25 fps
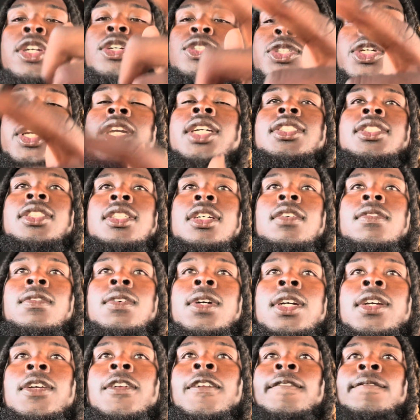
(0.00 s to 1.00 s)
your traction off,
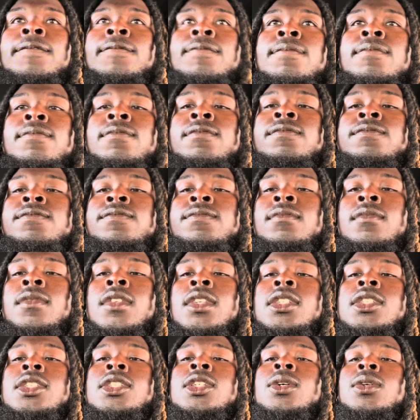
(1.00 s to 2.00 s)
right?
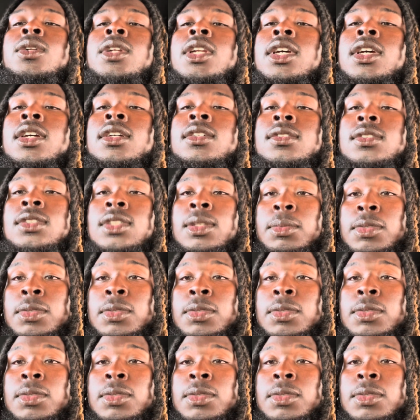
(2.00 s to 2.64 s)
So now, let